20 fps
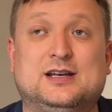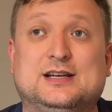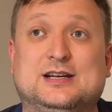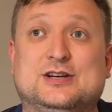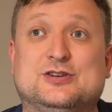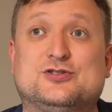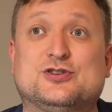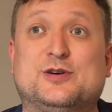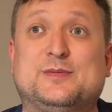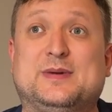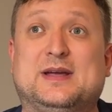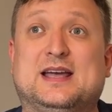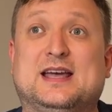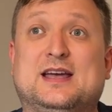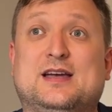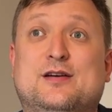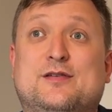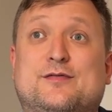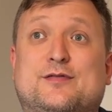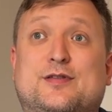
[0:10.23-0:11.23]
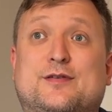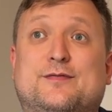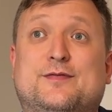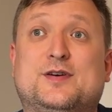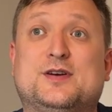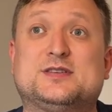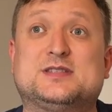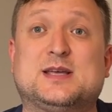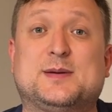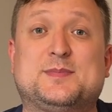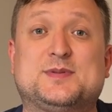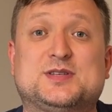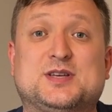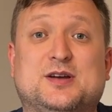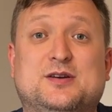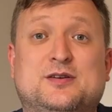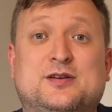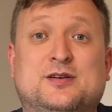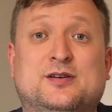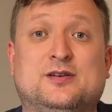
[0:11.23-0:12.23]
You join me here for the first
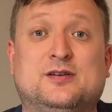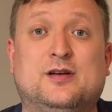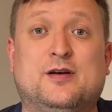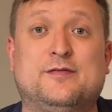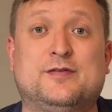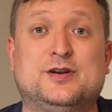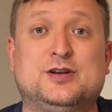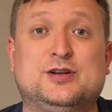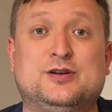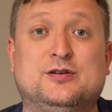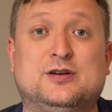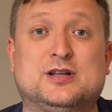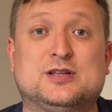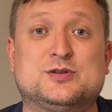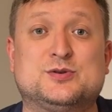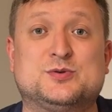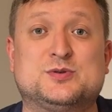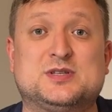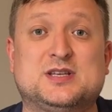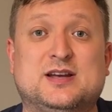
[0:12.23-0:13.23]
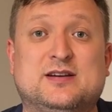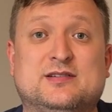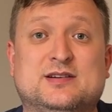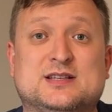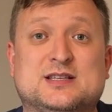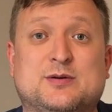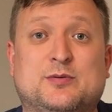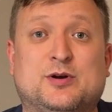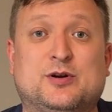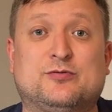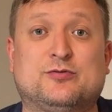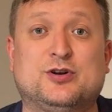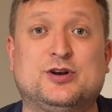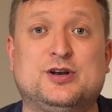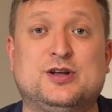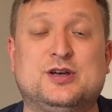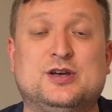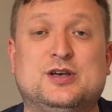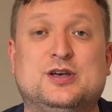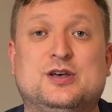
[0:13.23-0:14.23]
episode of a new little series I want to
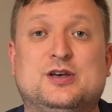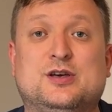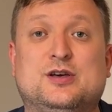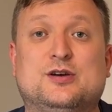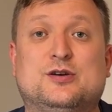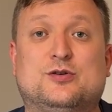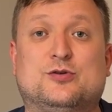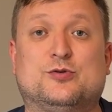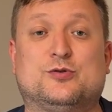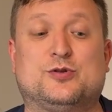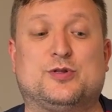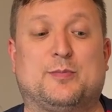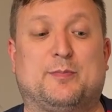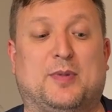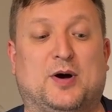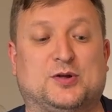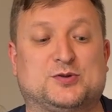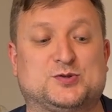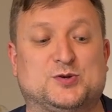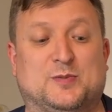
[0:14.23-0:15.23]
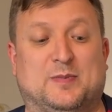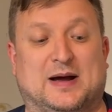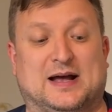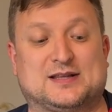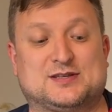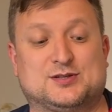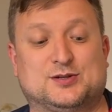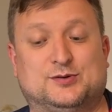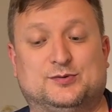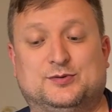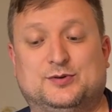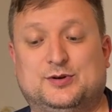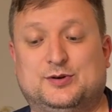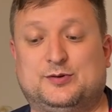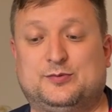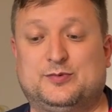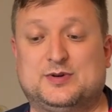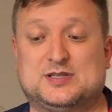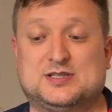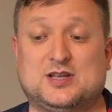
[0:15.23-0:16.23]
run called the Bottle Battle.
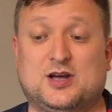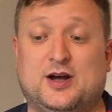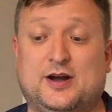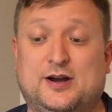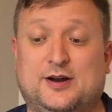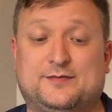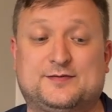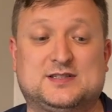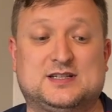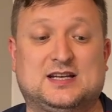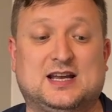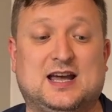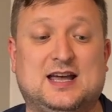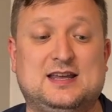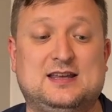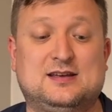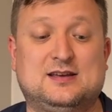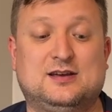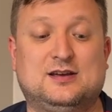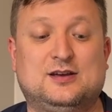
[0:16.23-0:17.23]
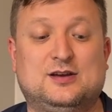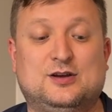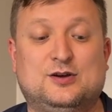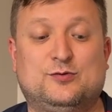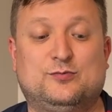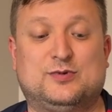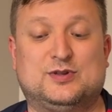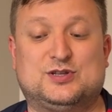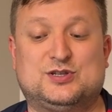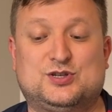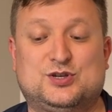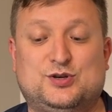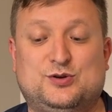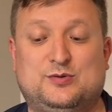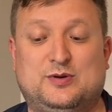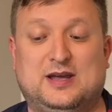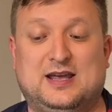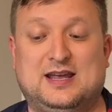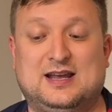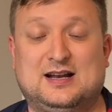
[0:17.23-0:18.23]
We're starting off today with
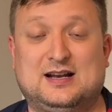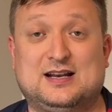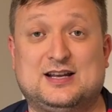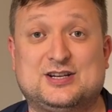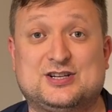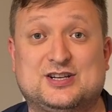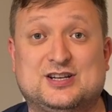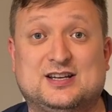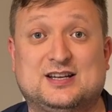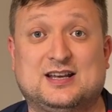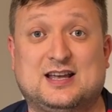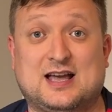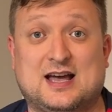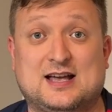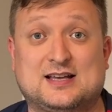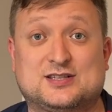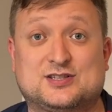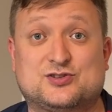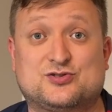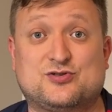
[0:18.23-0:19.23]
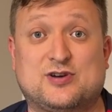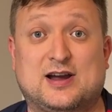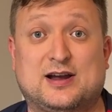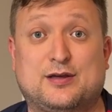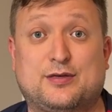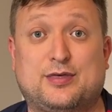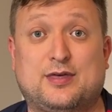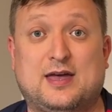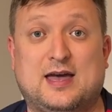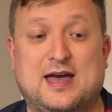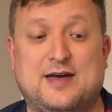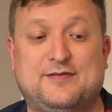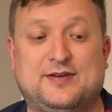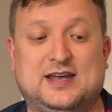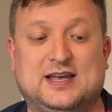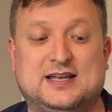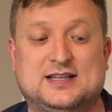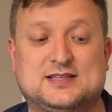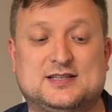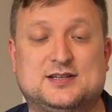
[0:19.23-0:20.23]
two English cask strength heavy
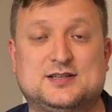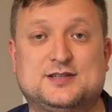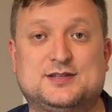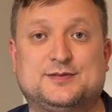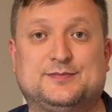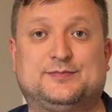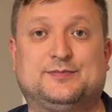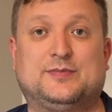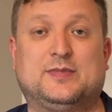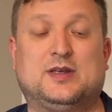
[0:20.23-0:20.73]
hitters,